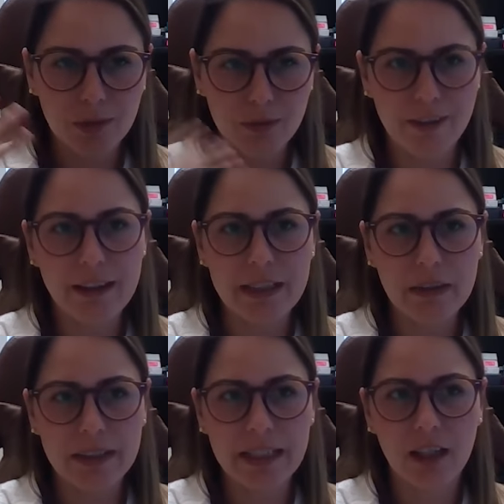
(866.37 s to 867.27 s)
very
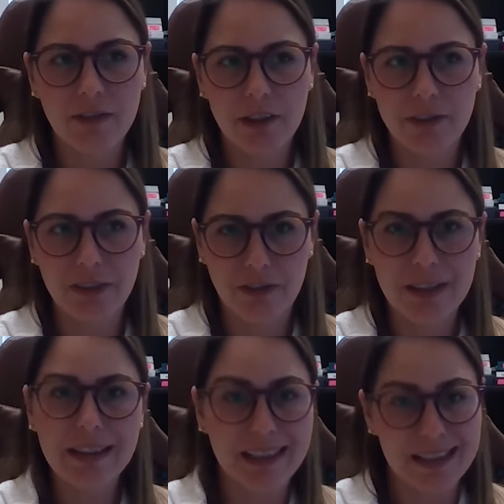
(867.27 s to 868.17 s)
quick overview of
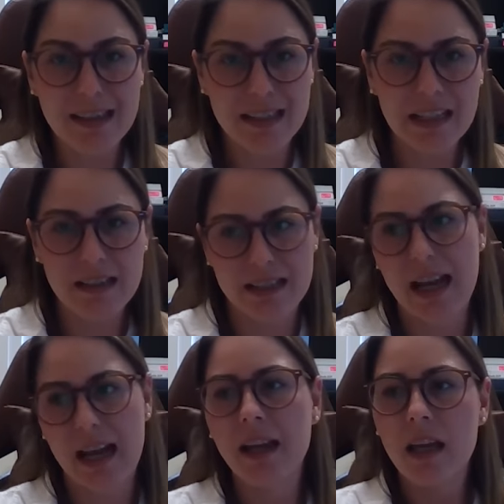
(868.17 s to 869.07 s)
the data. It seems
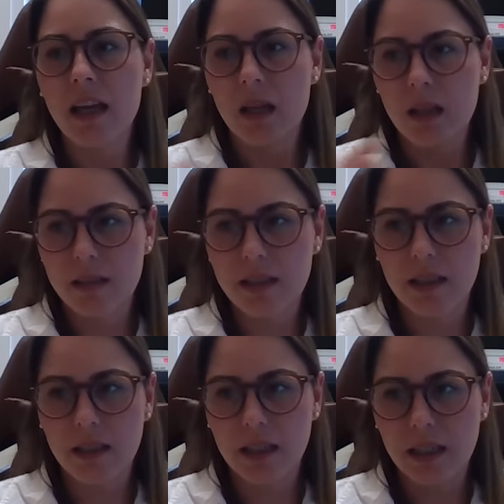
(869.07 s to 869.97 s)
that
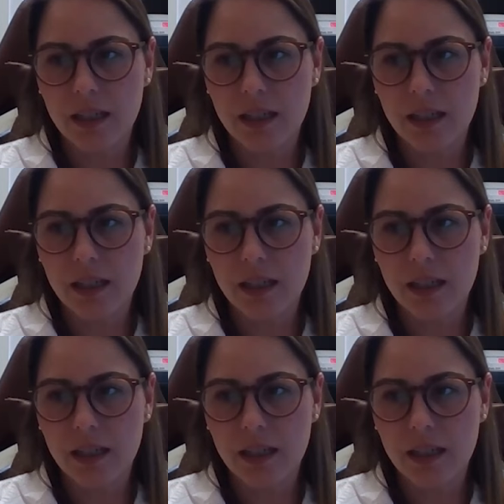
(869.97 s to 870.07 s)
the,